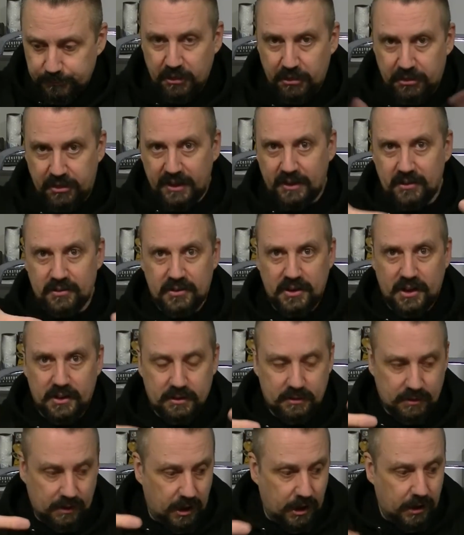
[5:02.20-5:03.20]
things
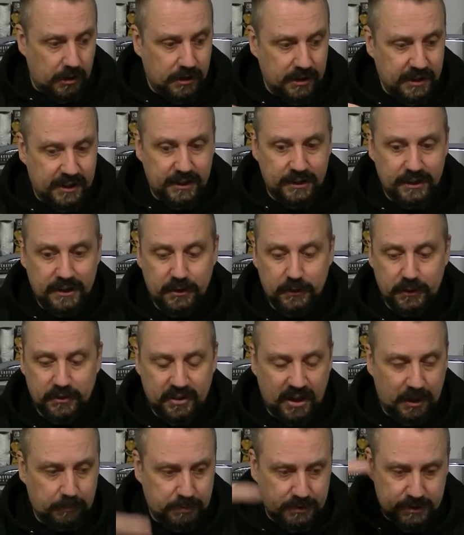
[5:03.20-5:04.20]
that are likely going
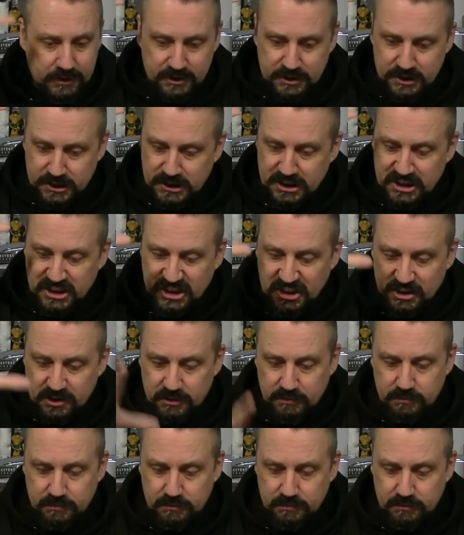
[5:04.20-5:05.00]
to happen,